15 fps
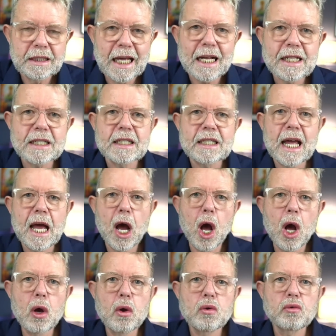That's their
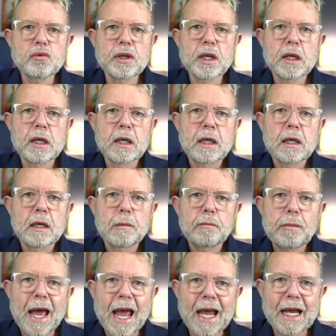own
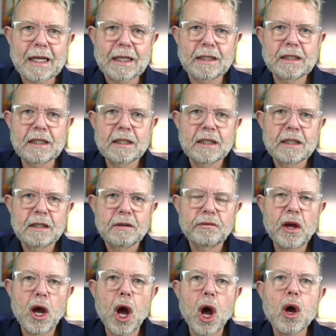pain,
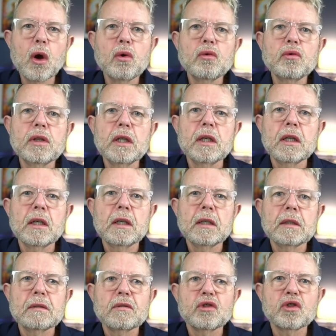their own
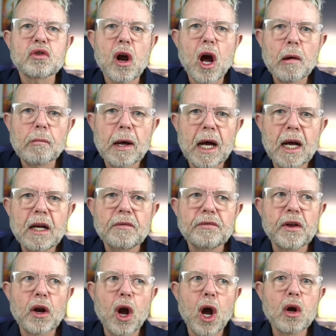trauma,
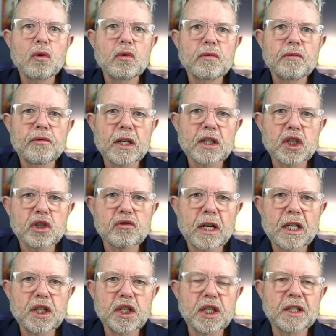their own
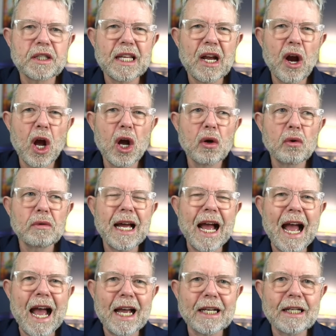frustration, their own
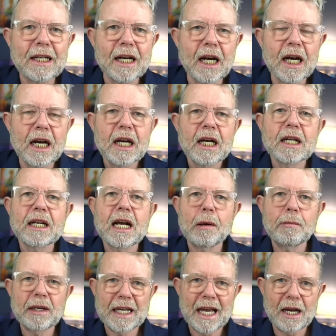anger
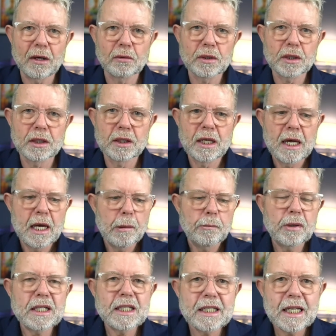coming out
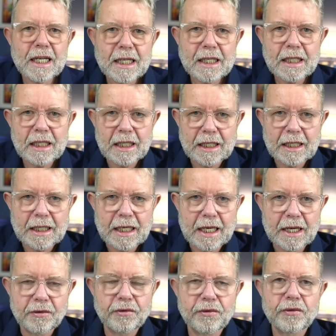particularly
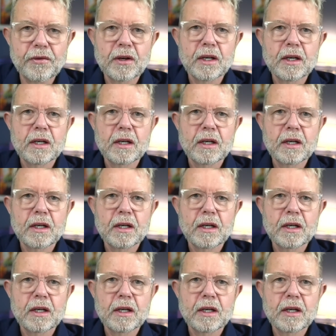if